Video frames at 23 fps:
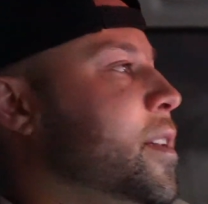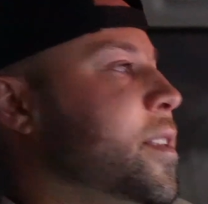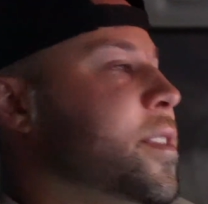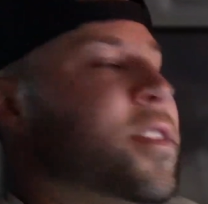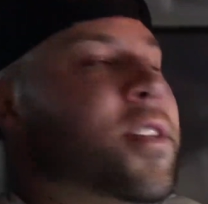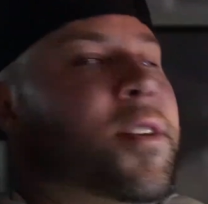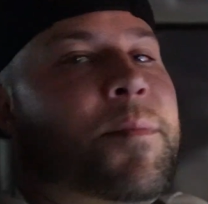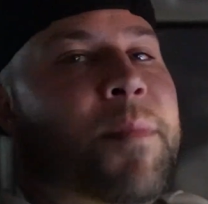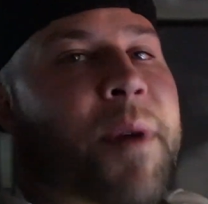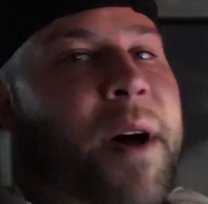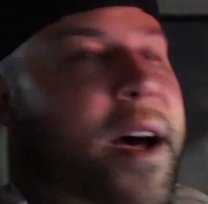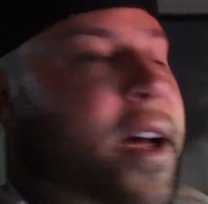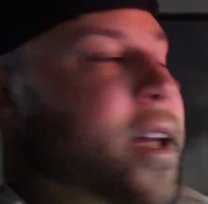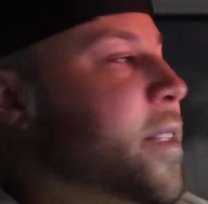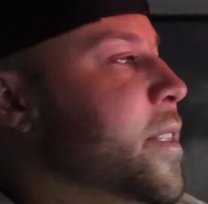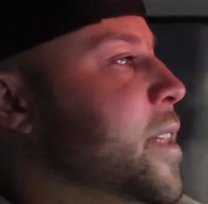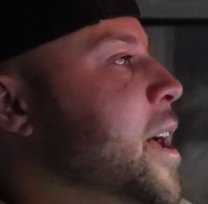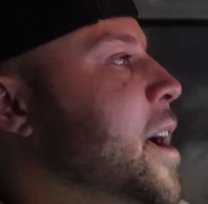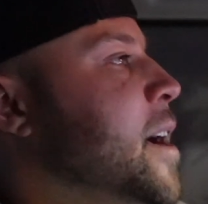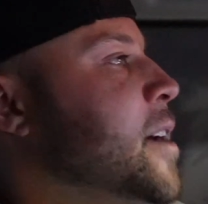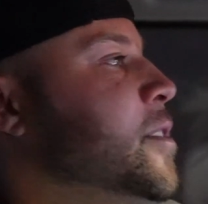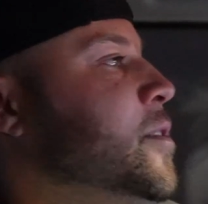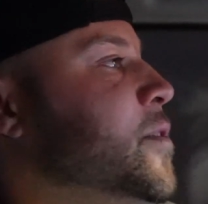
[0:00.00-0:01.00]
you're buying the
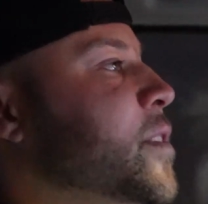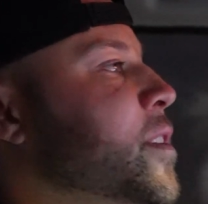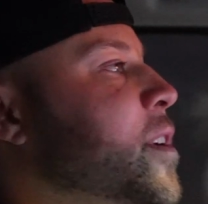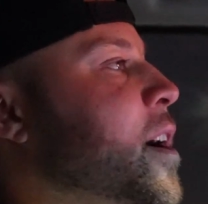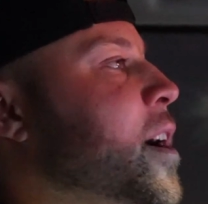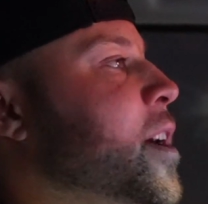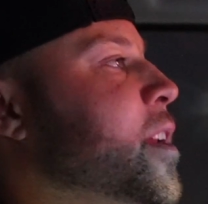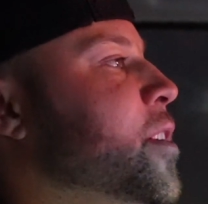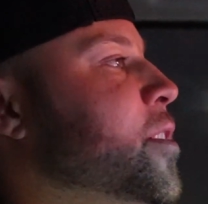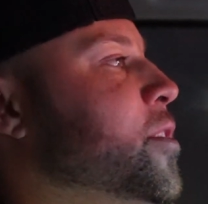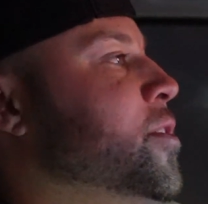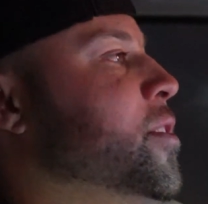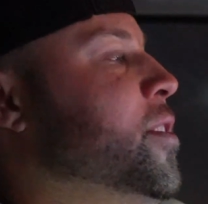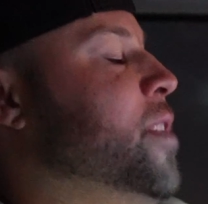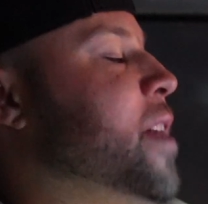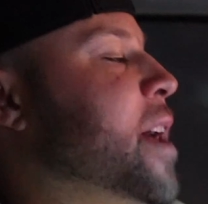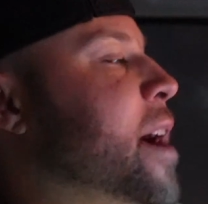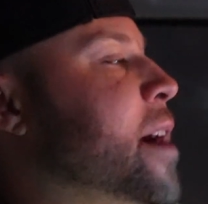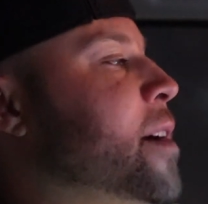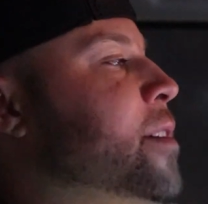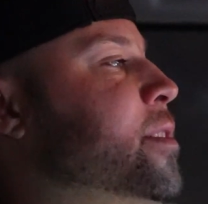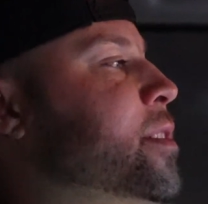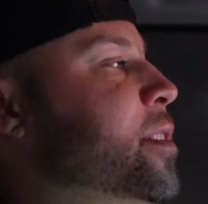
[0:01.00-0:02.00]
house for
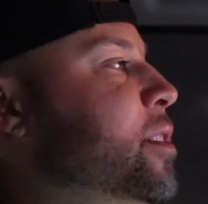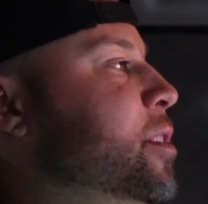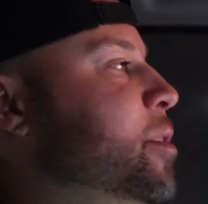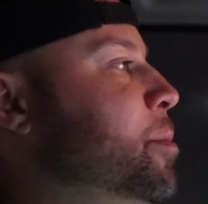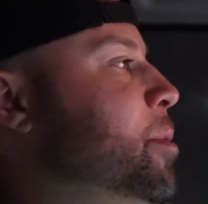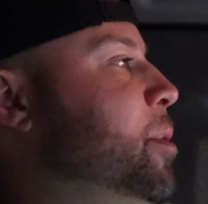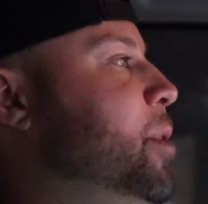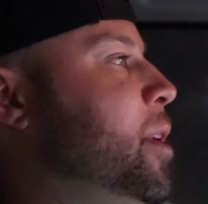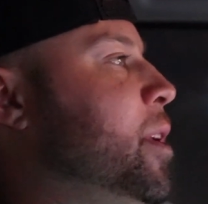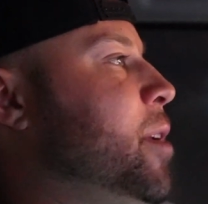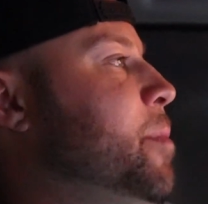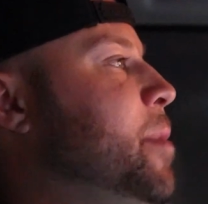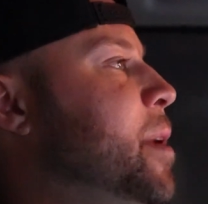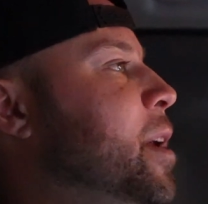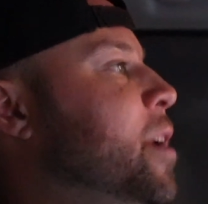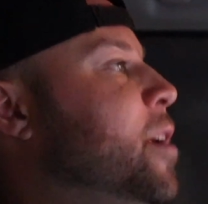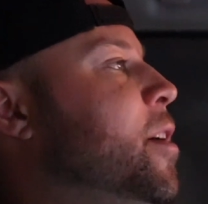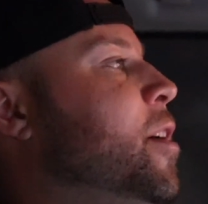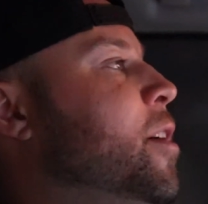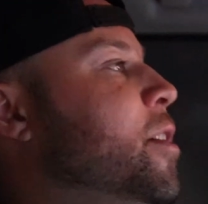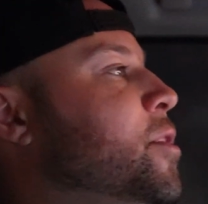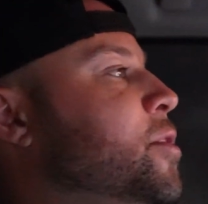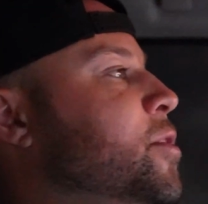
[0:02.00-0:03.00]
$900,000, you're putting about
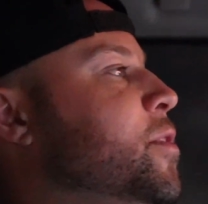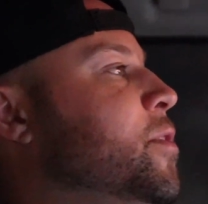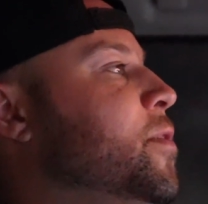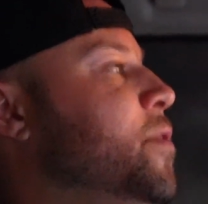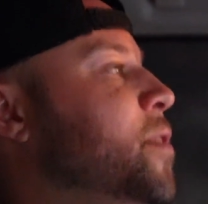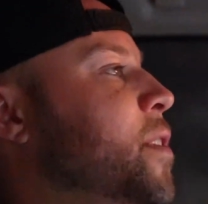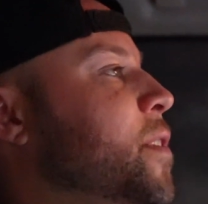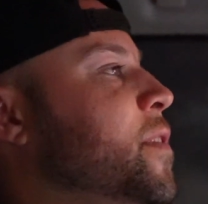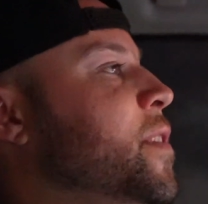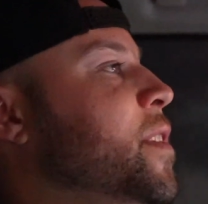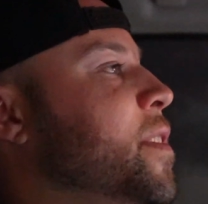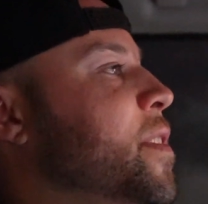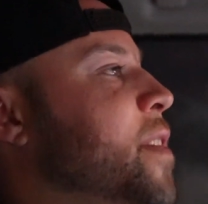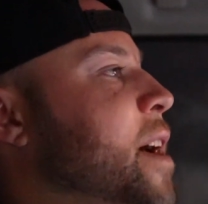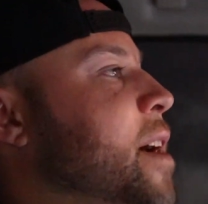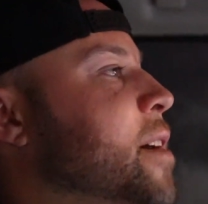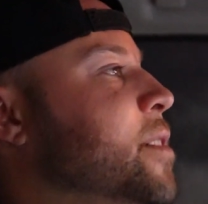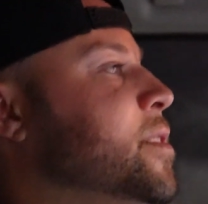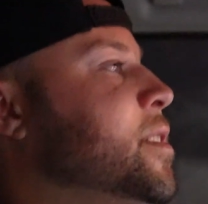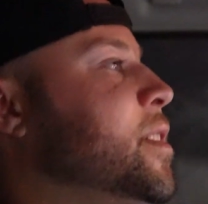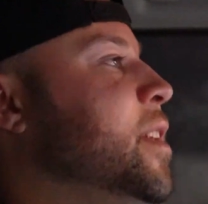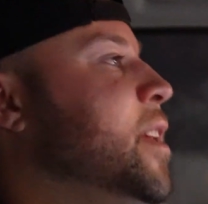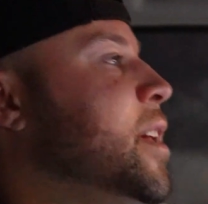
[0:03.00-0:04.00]

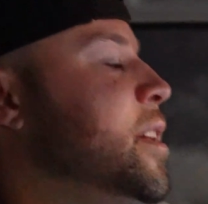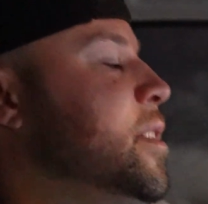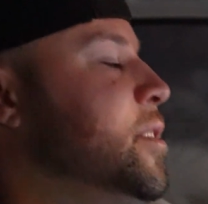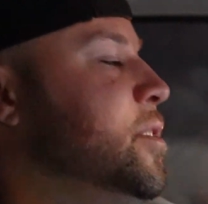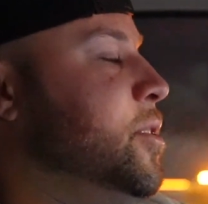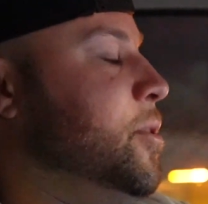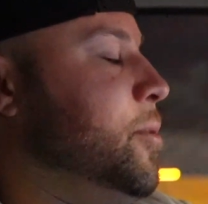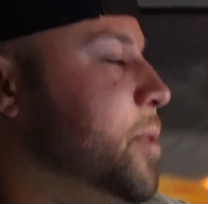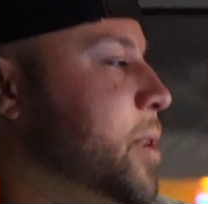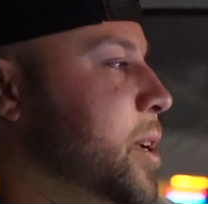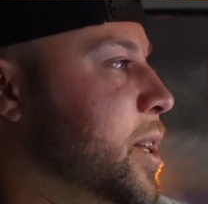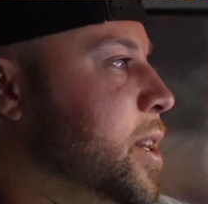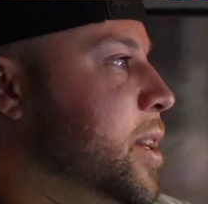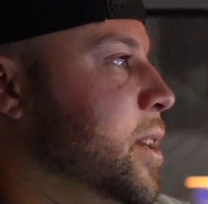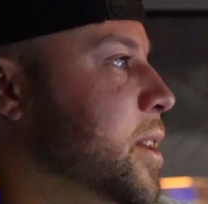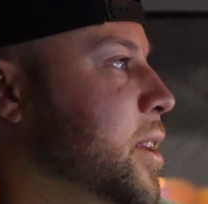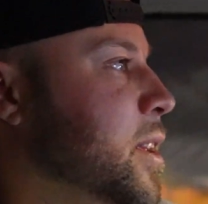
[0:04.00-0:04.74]
$150,000 into it,